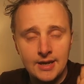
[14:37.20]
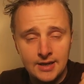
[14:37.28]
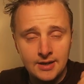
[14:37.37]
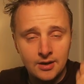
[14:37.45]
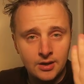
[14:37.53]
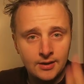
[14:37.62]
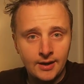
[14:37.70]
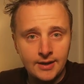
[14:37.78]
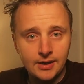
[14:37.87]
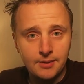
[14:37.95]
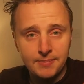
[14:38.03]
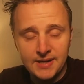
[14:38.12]
in her,
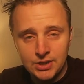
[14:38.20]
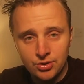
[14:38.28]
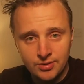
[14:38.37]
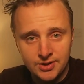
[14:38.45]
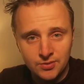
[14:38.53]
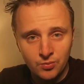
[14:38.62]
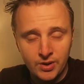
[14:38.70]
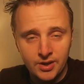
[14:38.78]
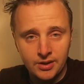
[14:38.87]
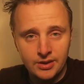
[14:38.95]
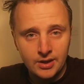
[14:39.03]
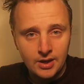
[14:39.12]
like Peter is
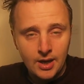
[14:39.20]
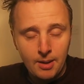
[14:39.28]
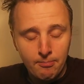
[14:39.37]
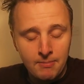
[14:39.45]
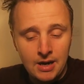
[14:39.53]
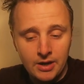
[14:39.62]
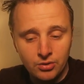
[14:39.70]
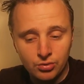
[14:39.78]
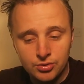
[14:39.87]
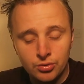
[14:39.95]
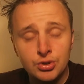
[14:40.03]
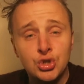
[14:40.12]
with
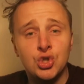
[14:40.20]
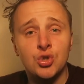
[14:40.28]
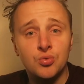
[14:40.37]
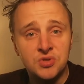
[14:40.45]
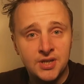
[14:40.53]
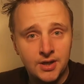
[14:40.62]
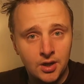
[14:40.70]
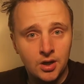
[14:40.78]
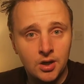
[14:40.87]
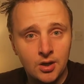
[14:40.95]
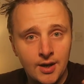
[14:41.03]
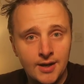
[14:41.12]
Miles, or is using
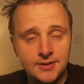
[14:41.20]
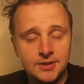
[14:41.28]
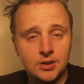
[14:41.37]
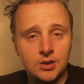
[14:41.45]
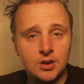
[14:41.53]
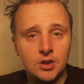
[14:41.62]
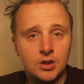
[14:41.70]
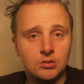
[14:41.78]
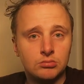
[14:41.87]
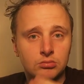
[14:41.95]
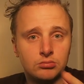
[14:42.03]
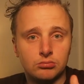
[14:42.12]
her as a
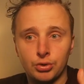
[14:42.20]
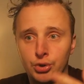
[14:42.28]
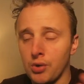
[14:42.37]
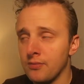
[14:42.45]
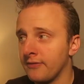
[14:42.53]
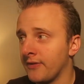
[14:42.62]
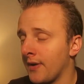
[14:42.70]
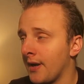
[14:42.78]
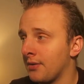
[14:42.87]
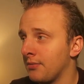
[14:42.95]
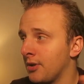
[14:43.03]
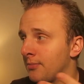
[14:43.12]
gopher,
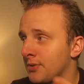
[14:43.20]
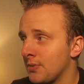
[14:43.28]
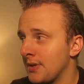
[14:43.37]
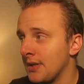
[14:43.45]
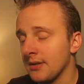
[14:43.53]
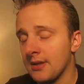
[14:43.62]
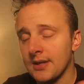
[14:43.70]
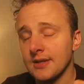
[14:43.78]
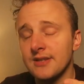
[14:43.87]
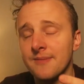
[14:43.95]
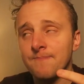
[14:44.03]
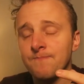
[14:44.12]
I don't know, between
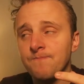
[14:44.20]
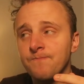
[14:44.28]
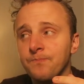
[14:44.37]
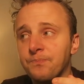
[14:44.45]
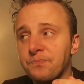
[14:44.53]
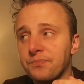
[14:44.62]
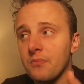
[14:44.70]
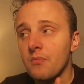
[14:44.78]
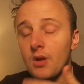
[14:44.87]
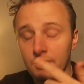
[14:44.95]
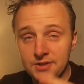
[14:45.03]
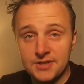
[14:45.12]
things.
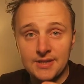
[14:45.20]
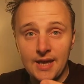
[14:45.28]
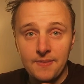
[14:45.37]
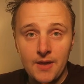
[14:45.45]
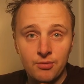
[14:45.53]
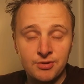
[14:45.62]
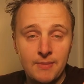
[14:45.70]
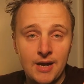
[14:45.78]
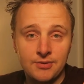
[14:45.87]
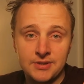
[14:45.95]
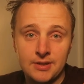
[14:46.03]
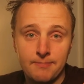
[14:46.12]
Because at the end there was
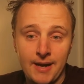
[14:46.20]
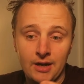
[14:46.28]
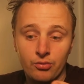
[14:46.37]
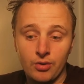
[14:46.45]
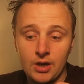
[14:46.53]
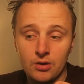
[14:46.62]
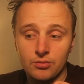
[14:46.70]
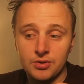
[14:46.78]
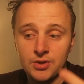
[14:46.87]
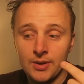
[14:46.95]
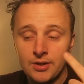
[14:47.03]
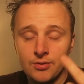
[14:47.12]
Miles in the background,
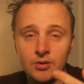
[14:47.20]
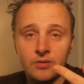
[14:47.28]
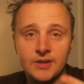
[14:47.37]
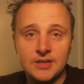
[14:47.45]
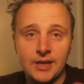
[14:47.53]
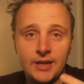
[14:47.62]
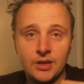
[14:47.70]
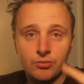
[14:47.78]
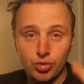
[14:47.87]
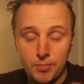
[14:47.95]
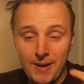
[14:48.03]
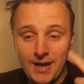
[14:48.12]
so I don't know if it's like a
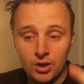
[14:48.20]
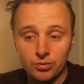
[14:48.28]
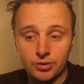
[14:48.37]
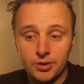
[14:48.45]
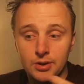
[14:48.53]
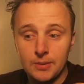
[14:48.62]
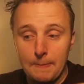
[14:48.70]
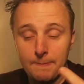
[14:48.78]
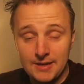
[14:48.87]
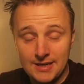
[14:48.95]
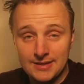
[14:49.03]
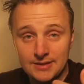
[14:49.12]
Rebecca and
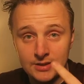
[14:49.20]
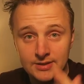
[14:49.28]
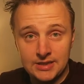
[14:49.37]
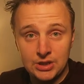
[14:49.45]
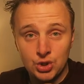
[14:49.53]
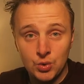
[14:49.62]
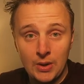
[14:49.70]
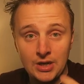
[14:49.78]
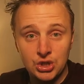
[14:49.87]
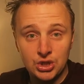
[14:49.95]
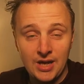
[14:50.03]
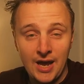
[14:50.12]
Peter
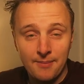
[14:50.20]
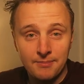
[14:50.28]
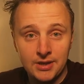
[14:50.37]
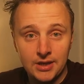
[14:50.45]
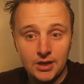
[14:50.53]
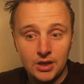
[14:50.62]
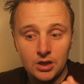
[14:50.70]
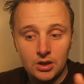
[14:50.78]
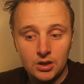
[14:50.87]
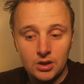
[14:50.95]
situation happening,